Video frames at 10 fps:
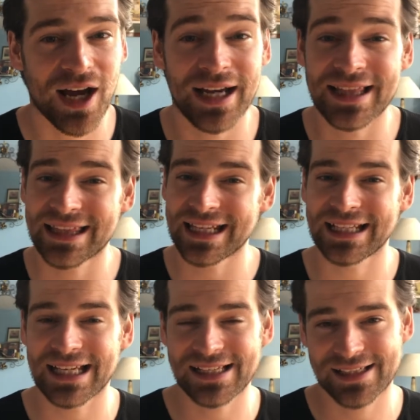I
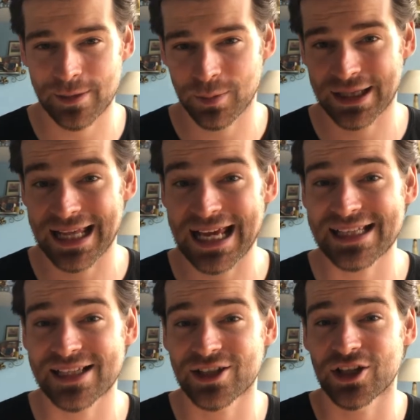think, is something that
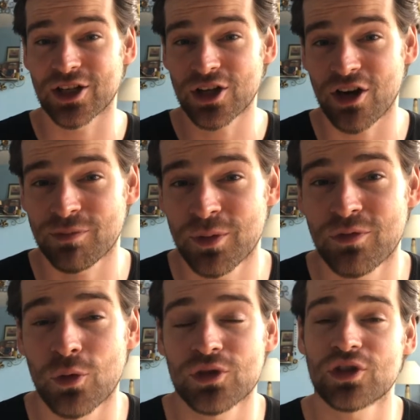isn't done enough
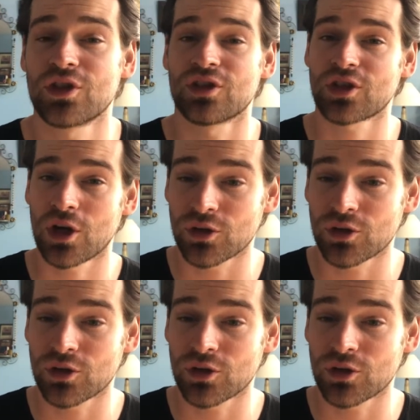before students go